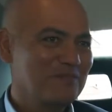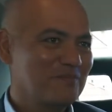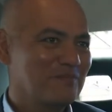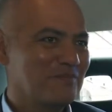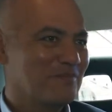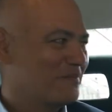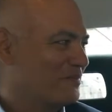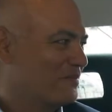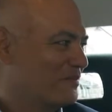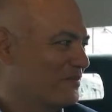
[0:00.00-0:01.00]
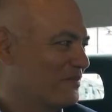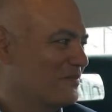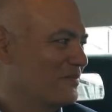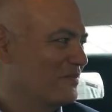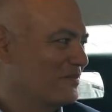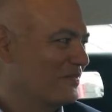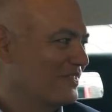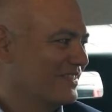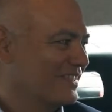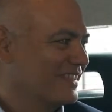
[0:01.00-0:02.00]

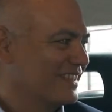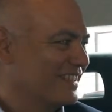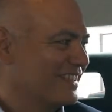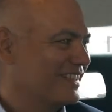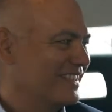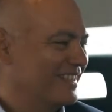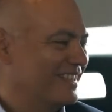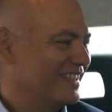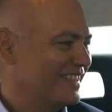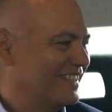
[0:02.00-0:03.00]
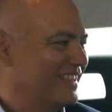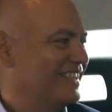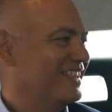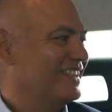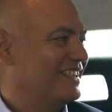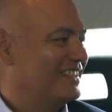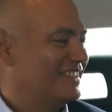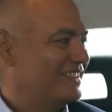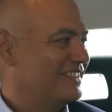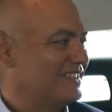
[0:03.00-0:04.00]

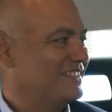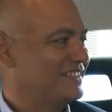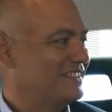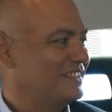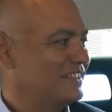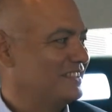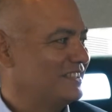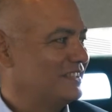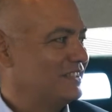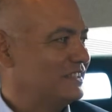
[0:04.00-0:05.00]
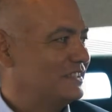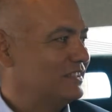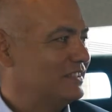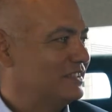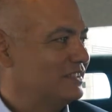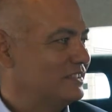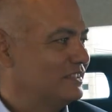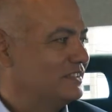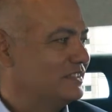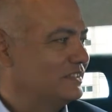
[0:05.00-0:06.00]

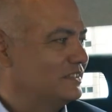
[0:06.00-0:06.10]
This person isn't speaking.